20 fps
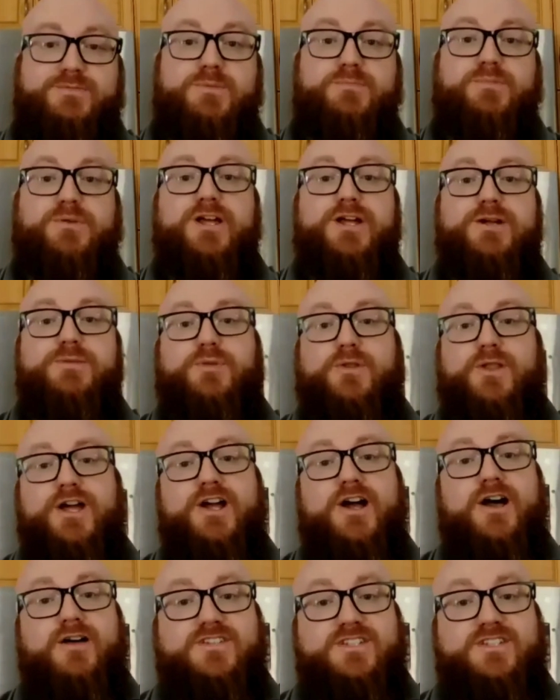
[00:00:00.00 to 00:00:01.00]
have been playing
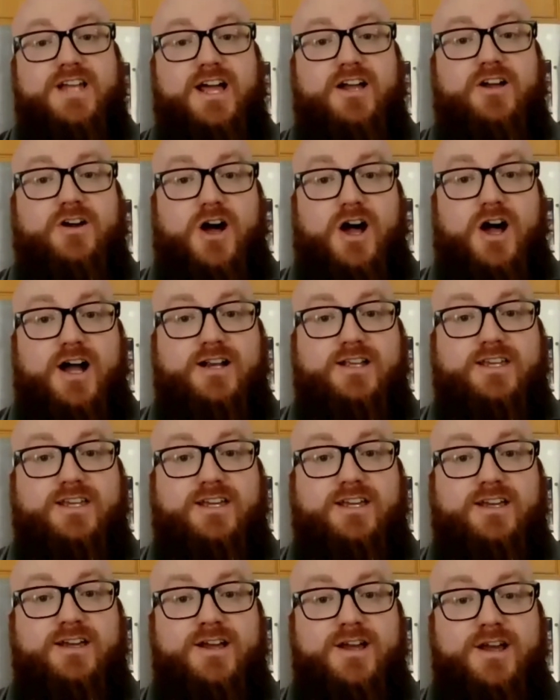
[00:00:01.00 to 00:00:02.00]
playoff style
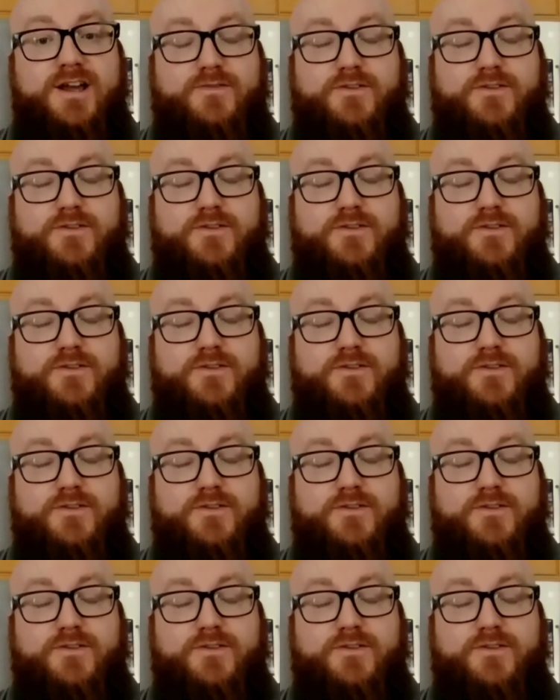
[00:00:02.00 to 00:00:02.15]
hockey